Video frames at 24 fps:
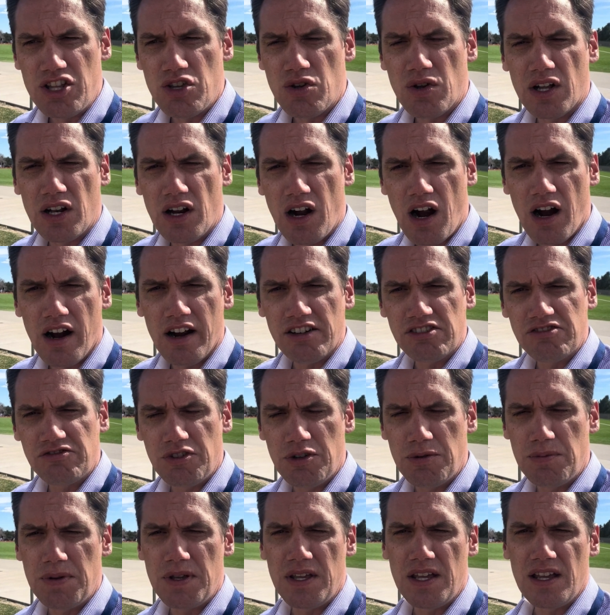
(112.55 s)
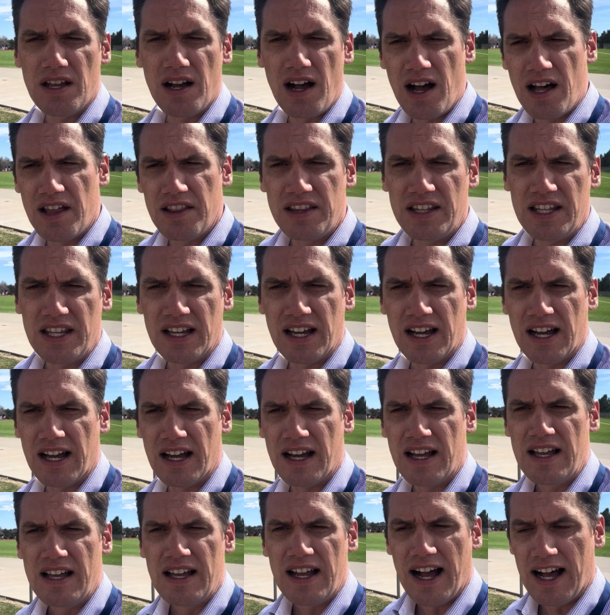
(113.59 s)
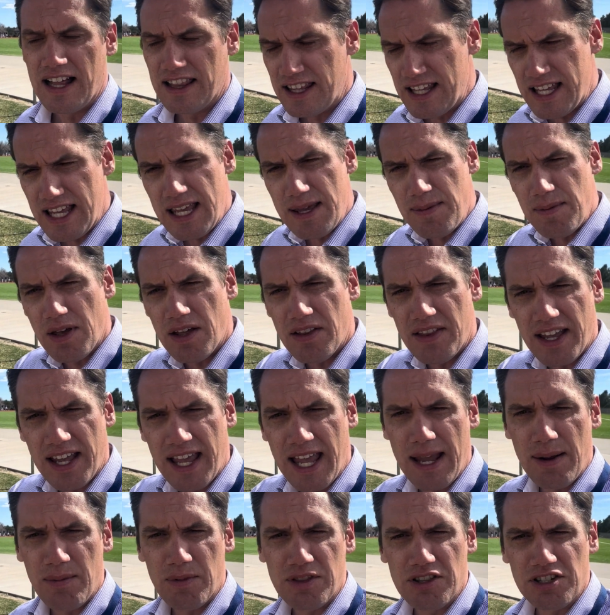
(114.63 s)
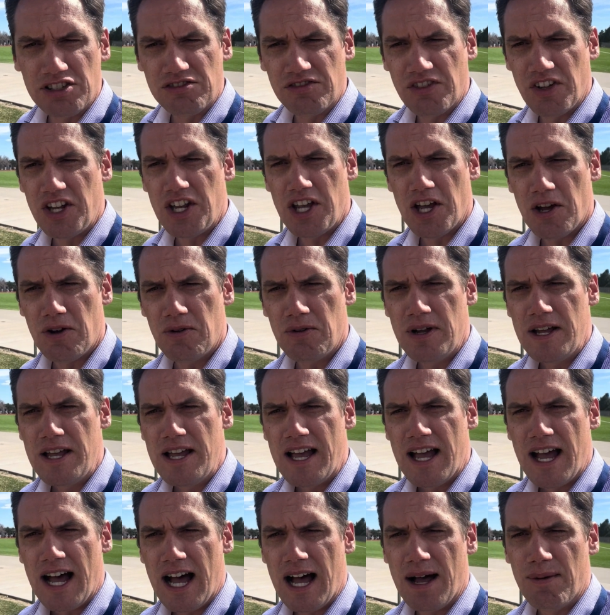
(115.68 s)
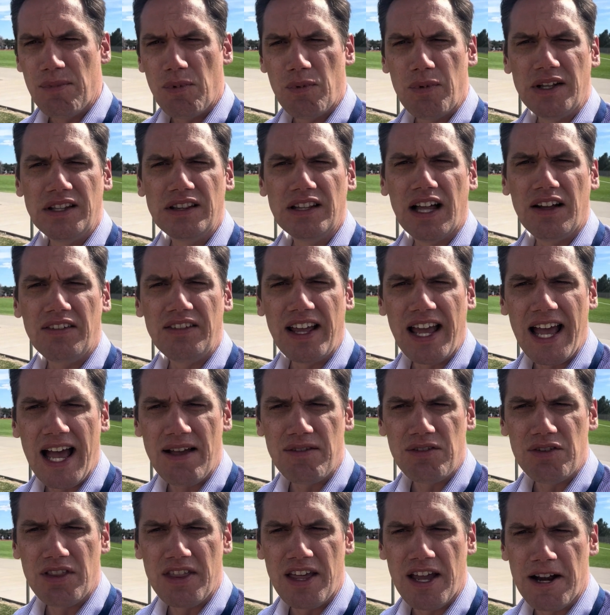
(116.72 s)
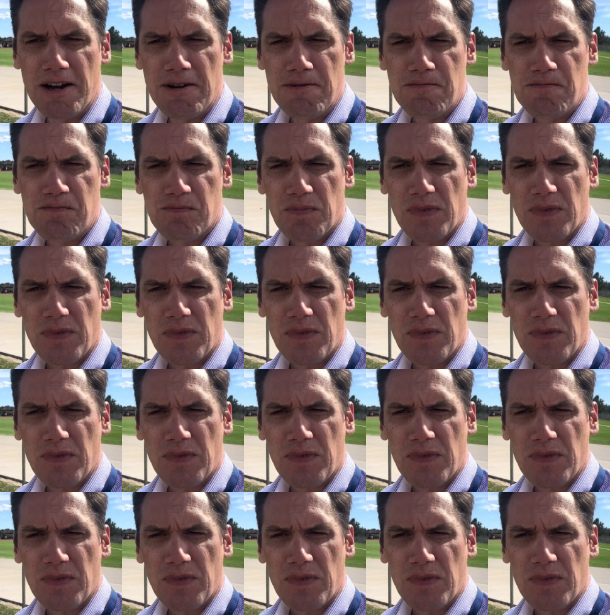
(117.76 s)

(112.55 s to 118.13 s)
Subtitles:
You can RSVP on the email that came with this video, but we'd love to have you there.